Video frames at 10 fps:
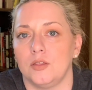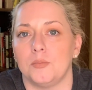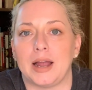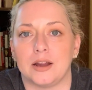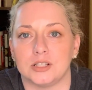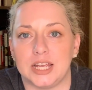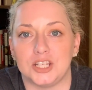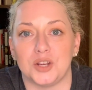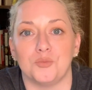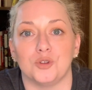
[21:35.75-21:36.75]
the buyer's
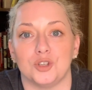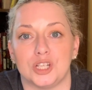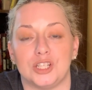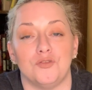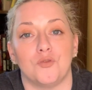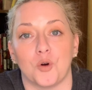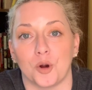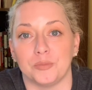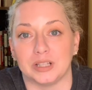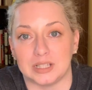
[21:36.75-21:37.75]
agent will just
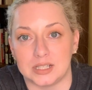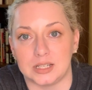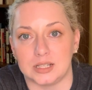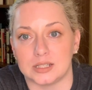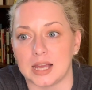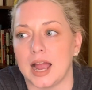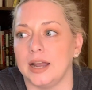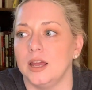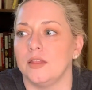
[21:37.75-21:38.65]
inform the listing side,